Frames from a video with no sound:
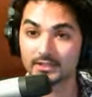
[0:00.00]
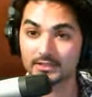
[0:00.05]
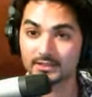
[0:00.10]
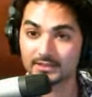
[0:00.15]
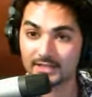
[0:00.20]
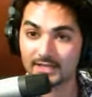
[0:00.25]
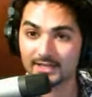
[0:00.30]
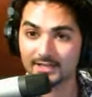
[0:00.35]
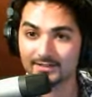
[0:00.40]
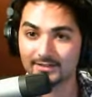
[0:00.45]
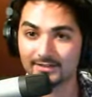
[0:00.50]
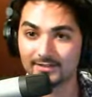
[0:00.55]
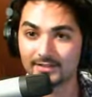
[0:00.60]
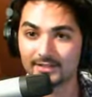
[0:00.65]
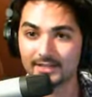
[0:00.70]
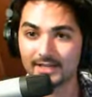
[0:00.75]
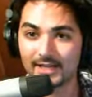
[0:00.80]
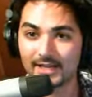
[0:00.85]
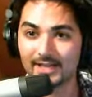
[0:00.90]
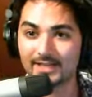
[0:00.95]
You look really thin."
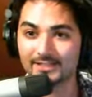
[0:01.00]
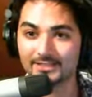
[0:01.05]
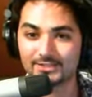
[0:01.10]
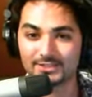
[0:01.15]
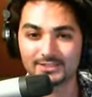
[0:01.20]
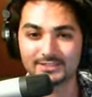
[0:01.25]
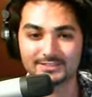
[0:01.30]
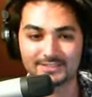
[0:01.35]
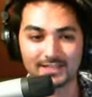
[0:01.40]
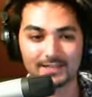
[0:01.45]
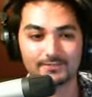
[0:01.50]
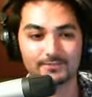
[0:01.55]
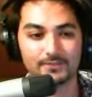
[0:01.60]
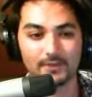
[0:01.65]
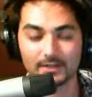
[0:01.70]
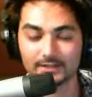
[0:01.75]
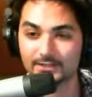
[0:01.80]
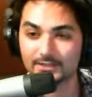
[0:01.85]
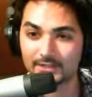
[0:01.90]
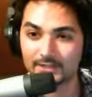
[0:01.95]
And she said,
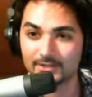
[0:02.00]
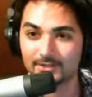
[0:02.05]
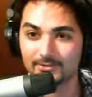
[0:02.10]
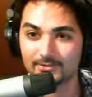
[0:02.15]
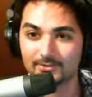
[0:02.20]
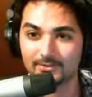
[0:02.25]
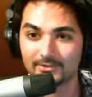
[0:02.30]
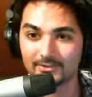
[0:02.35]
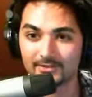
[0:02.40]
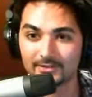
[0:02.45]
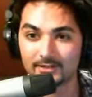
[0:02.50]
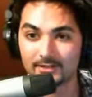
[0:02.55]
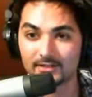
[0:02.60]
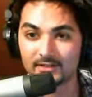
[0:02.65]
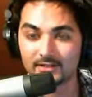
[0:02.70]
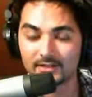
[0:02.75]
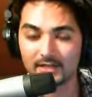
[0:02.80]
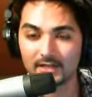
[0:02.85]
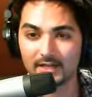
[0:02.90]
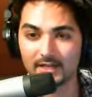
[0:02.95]
"Fuck you."
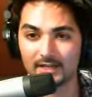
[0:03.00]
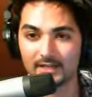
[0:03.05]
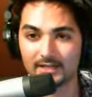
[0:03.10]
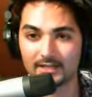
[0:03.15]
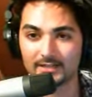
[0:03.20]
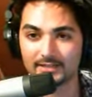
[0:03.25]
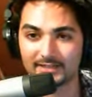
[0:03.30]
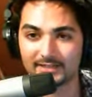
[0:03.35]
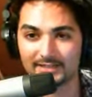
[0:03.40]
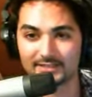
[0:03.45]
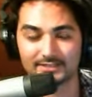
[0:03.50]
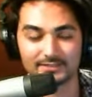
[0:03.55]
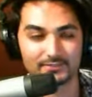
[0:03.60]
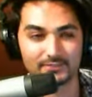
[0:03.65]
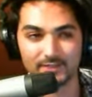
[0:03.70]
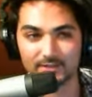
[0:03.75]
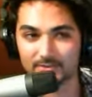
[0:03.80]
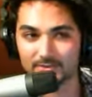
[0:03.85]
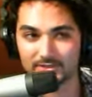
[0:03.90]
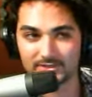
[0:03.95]
And the
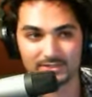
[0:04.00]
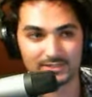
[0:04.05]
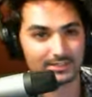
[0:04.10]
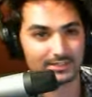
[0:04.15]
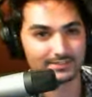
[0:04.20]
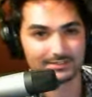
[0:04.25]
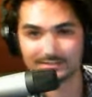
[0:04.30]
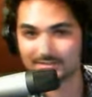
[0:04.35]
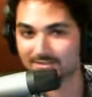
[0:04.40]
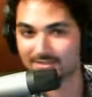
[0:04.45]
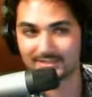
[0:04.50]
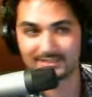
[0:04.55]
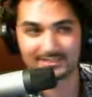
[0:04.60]
interview was just.